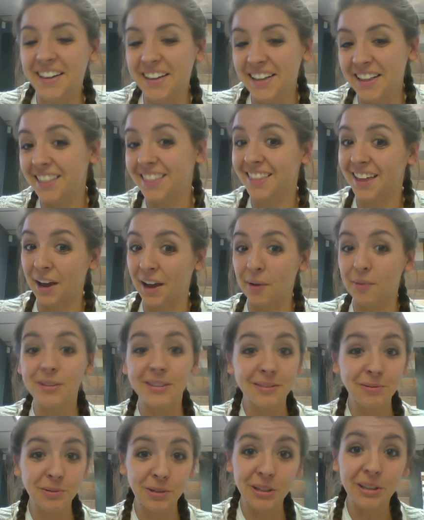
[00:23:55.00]
That was
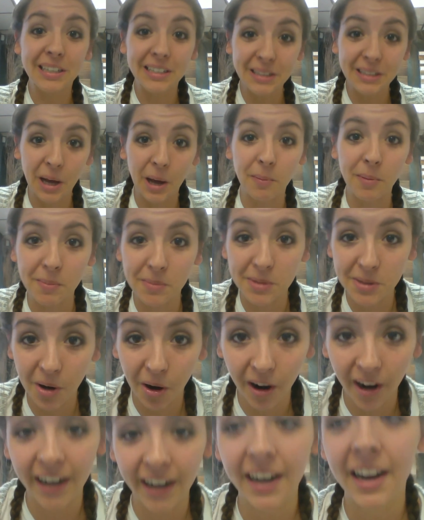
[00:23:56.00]
really dumb, I'm
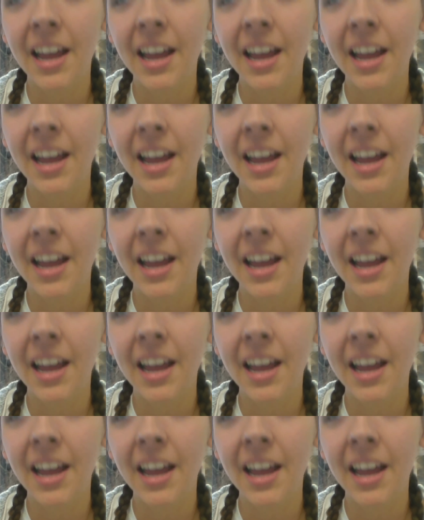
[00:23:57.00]
sorry.